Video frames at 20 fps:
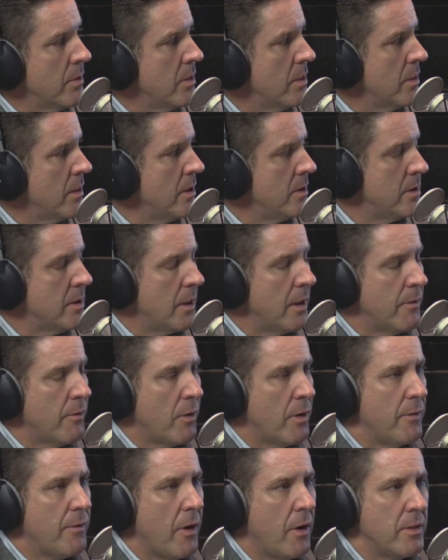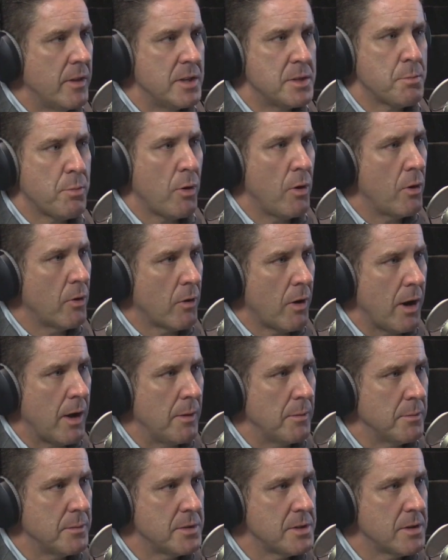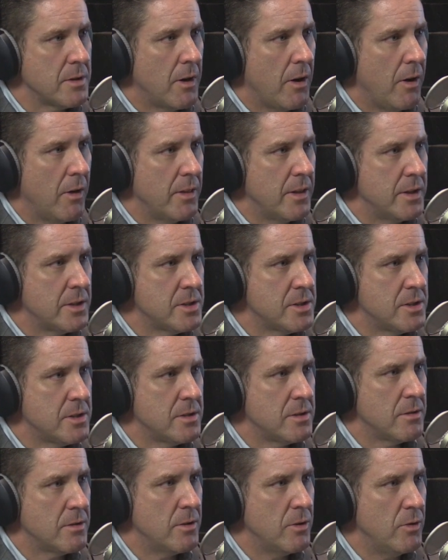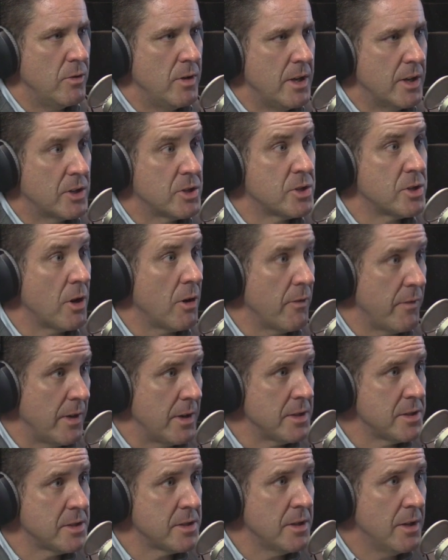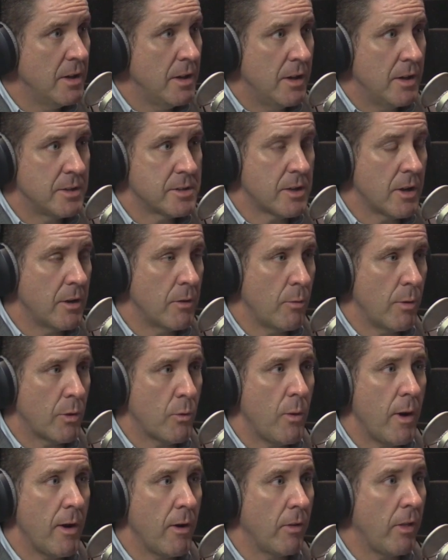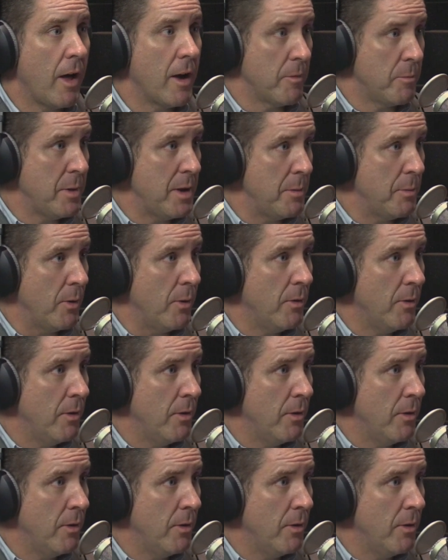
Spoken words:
the delivery of all these programs, all this unique service, it's going to require a lot of people.